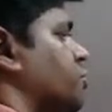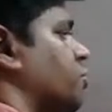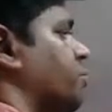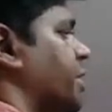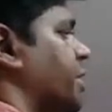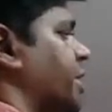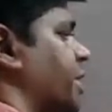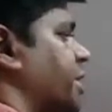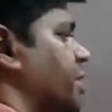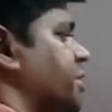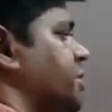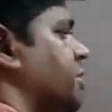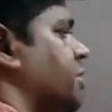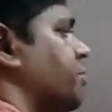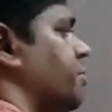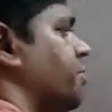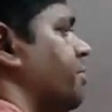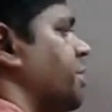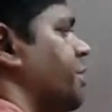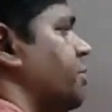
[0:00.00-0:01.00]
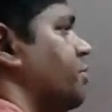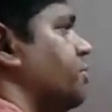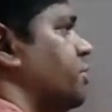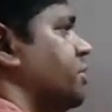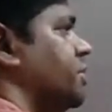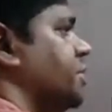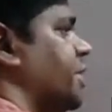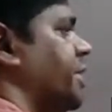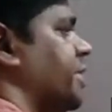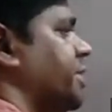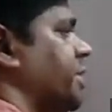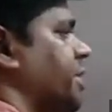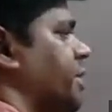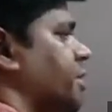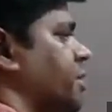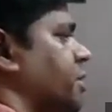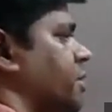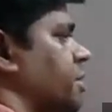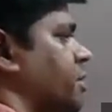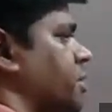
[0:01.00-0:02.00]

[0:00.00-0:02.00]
So my condition would be U is greater than